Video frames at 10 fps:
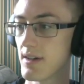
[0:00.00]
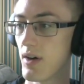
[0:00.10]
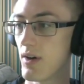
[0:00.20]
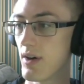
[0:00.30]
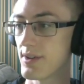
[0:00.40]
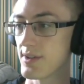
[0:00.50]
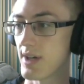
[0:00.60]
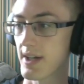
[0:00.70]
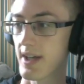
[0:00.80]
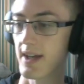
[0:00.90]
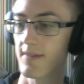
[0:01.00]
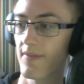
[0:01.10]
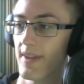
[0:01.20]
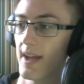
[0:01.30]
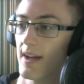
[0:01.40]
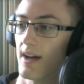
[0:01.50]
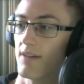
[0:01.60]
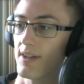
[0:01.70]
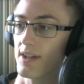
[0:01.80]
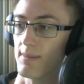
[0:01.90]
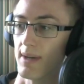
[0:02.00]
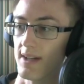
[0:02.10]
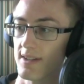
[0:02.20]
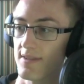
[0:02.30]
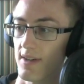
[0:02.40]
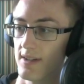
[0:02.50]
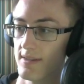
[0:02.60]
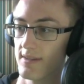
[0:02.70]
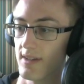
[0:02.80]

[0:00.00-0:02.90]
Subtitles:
Oh, I do. Okay, I feel about it. It's fine.